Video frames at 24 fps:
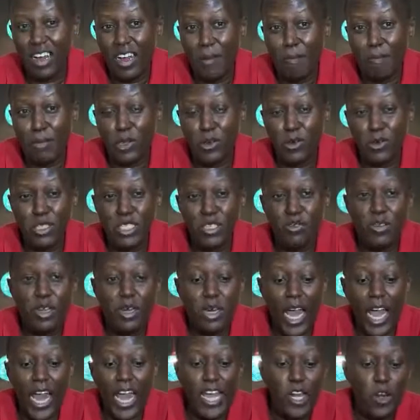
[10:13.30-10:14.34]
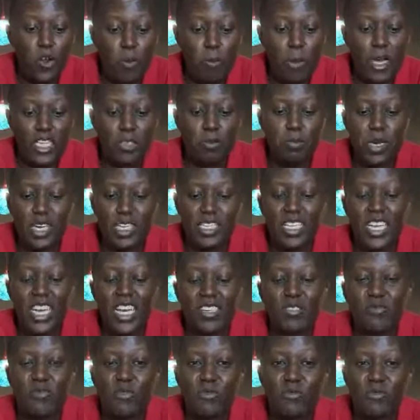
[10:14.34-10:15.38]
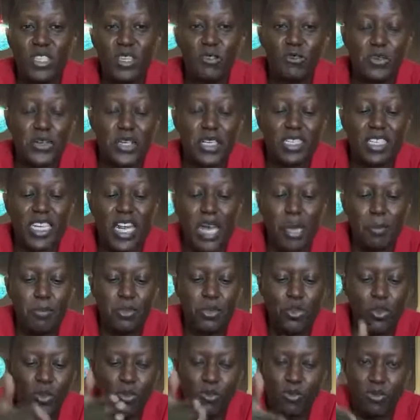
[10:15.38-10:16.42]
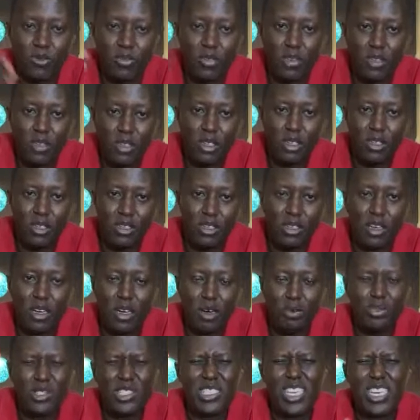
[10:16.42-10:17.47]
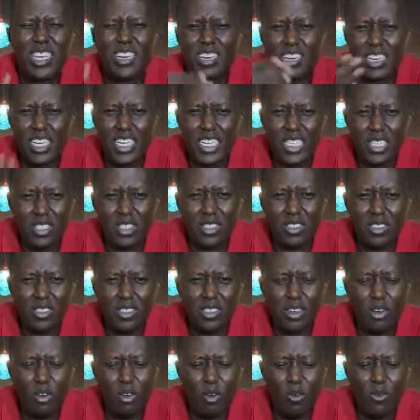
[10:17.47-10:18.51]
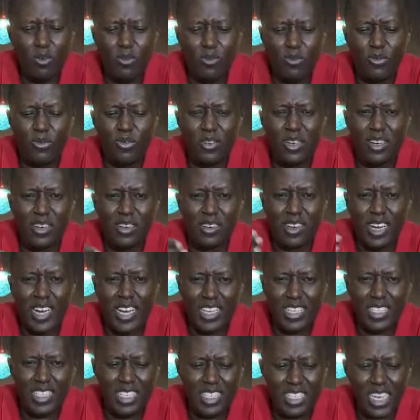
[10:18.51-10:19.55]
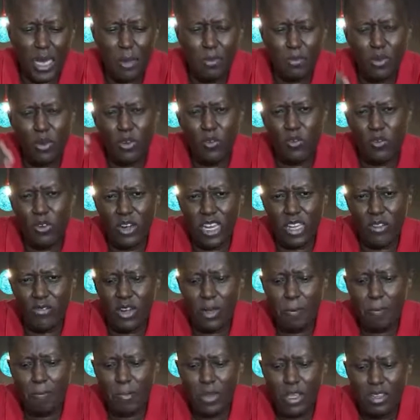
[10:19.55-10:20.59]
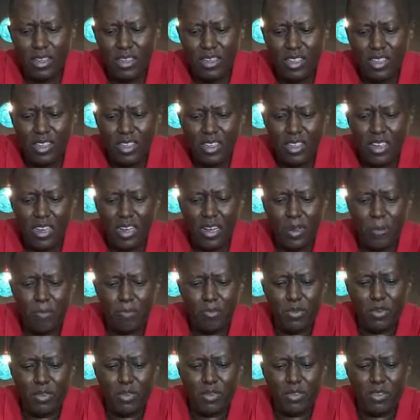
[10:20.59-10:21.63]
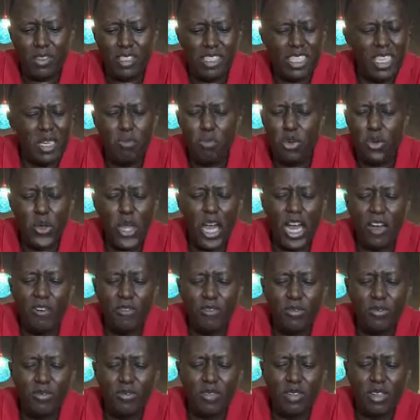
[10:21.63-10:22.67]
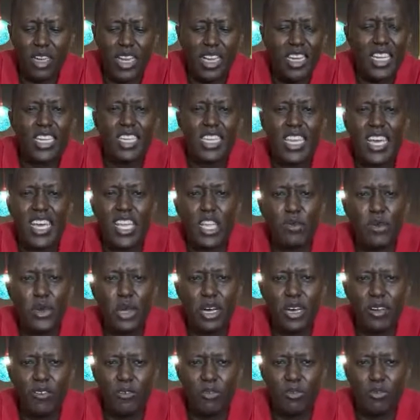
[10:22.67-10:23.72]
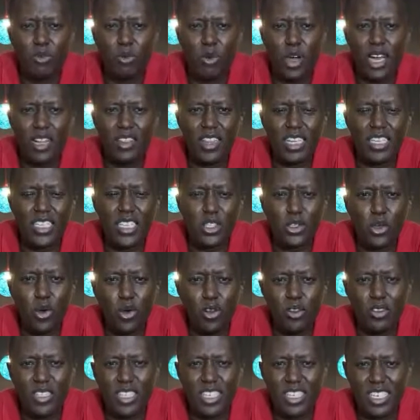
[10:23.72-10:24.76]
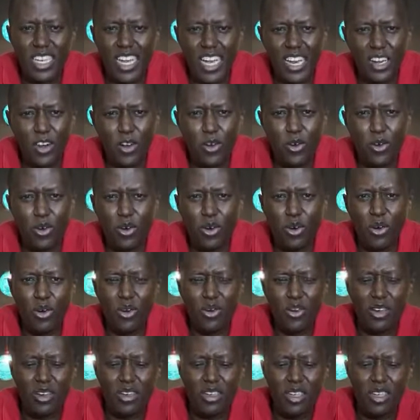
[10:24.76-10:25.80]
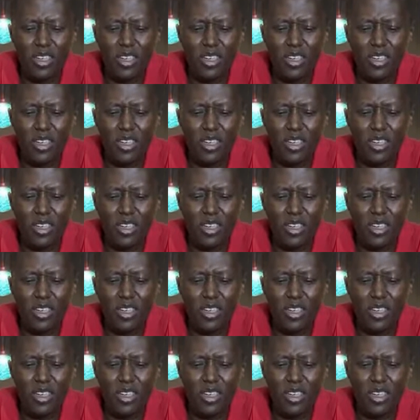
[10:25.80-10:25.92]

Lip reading: because even I know basmati has different types of, I would say, grades of rice in terms of flavor. The same way we have, like in Kenya, we have one that is called Sindano, or